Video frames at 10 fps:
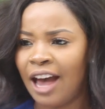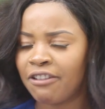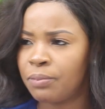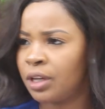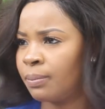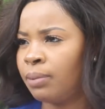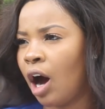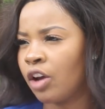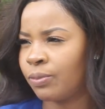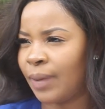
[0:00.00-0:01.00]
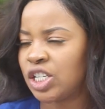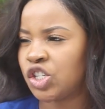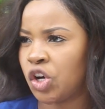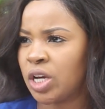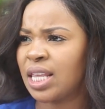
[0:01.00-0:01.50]
have been a part of my
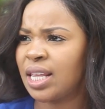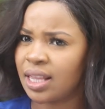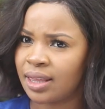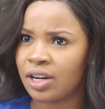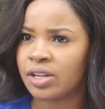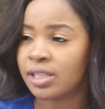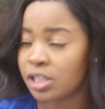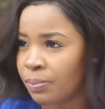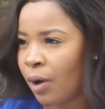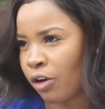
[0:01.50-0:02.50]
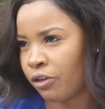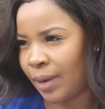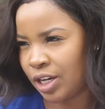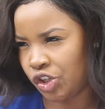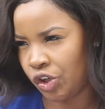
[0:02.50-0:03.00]
journey and that, that are still part of
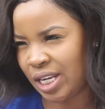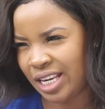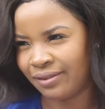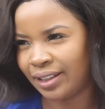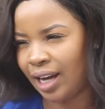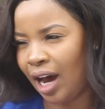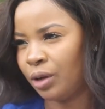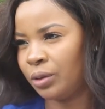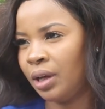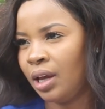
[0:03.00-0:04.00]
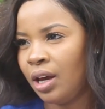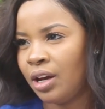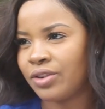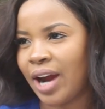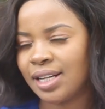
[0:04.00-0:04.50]
my journey even now,
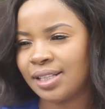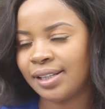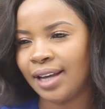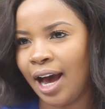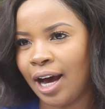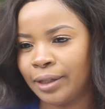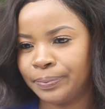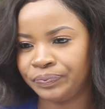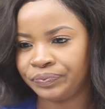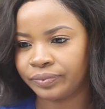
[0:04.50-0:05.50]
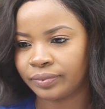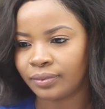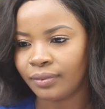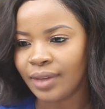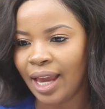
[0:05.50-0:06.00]
right? Um,
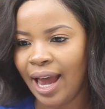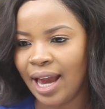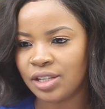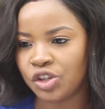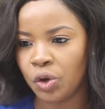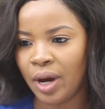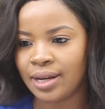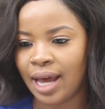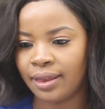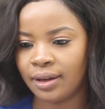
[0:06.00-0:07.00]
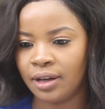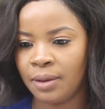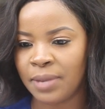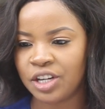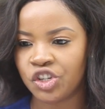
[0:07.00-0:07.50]
and, you know, another
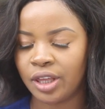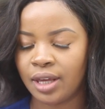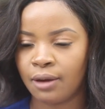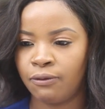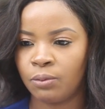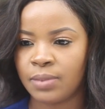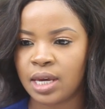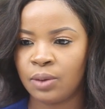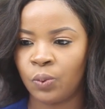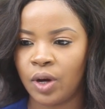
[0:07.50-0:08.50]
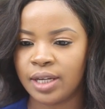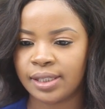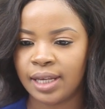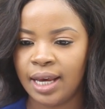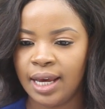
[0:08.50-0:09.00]
major thing for me was